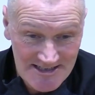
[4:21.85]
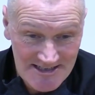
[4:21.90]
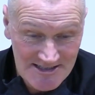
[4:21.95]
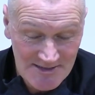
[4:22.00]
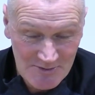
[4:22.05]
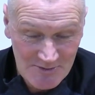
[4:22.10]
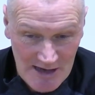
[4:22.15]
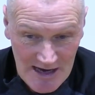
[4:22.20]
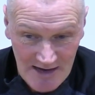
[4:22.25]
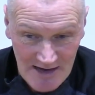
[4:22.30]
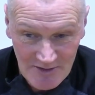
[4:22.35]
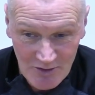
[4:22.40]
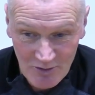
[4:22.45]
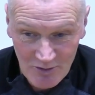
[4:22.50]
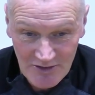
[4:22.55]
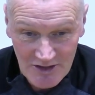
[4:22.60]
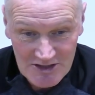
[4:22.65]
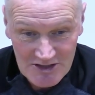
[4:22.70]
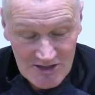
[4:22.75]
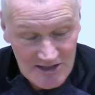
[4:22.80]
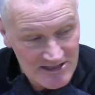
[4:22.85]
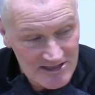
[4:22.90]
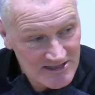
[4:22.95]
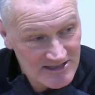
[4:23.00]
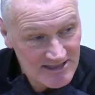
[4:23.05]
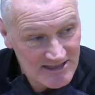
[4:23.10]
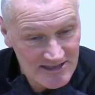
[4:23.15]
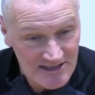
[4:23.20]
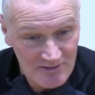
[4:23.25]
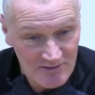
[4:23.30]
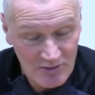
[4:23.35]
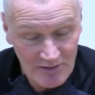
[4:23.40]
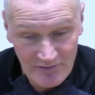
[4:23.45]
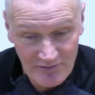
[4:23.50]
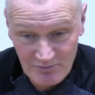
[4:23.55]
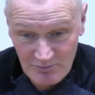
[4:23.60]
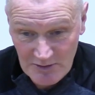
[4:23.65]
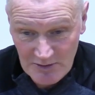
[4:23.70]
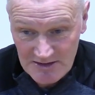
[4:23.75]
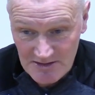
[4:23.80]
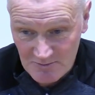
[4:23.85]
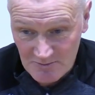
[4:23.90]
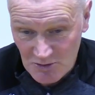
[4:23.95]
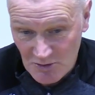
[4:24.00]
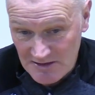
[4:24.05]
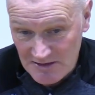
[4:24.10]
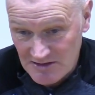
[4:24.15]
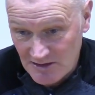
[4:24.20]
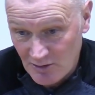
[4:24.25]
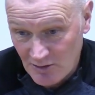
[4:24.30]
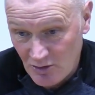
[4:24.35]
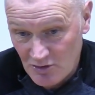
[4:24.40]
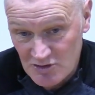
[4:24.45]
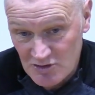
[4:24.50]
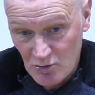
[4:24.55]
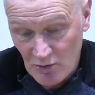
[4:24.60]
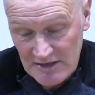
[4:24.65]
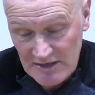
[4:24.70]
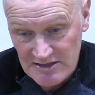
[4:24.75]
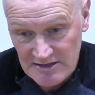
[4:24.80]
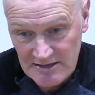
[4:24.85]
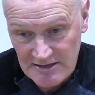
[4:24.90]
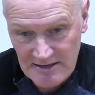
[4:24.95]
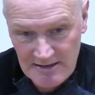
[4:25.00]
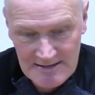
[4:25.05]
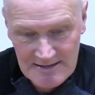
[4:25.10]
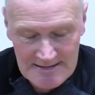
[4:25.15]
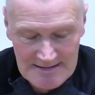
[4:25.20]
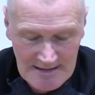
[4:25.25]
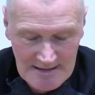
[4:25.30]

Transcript: They seem to have it over us this season. We've played them twice and lost twice, and